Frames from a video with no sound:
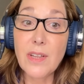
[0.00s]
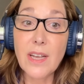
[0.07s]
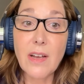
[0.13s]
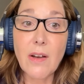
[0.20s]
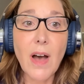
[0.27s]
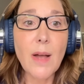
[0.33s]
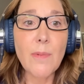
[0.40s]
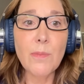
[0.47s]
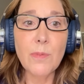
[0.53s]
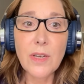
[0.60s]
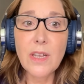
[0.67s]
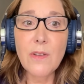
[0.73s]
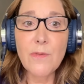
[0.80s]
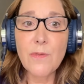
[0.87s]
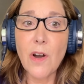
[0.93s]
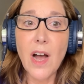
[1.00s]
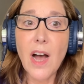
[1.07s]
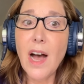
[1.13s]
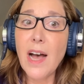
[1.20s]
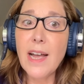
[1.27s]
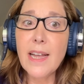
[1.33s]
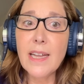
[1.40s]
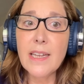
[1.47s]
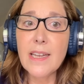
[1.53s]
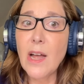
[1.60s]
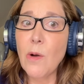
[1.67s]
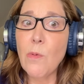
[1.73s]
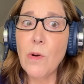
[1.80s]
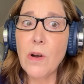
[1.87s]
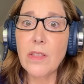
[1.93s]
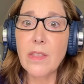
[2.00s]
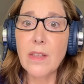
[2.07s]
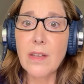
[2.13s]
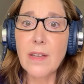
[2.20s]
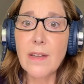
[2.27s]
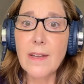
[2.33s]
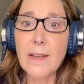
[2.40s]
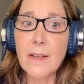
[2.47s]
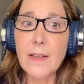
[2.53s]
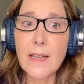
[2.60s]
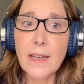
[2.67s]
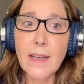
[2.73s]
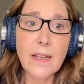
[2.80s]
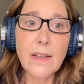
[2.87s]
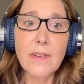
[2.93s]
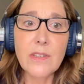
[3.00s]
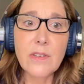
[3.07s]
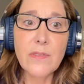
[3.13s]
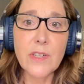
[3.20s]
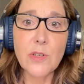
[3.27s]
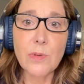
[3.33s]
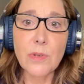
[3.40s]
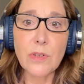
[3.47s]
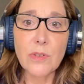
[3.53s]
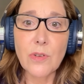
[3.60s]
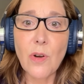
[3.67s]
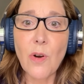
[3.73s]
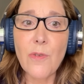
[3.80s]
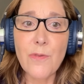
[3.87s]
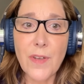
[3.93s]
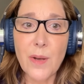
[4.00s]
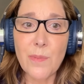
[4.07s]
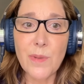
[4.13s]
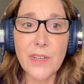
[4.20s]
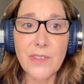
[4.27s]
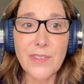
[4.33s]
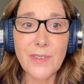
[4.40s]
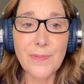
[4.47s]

They go, I'm looking for high net worth individuals or families.